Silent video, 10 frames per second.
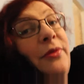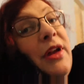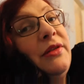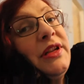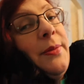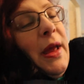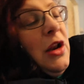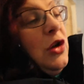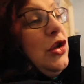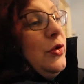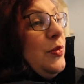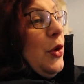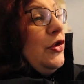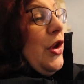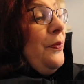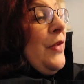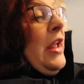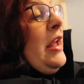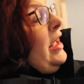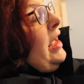roundup, and lots, lots more. So
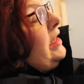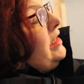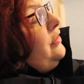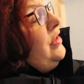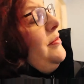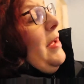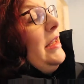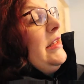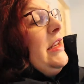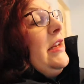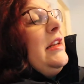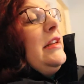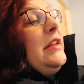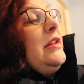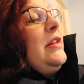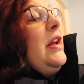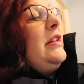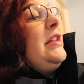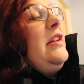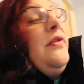it's an interesting magazine and it does
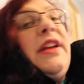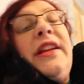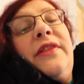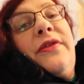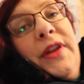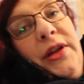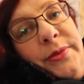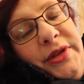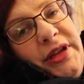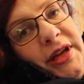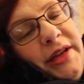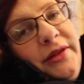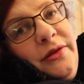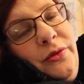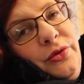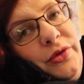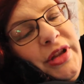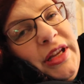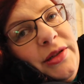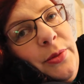the TV, films and all sorts
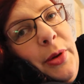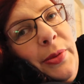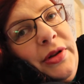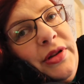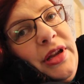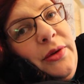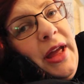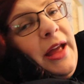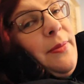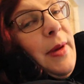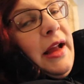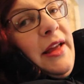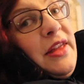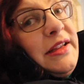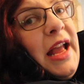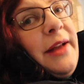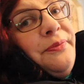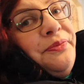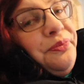of things that were popular in the UK back in the day.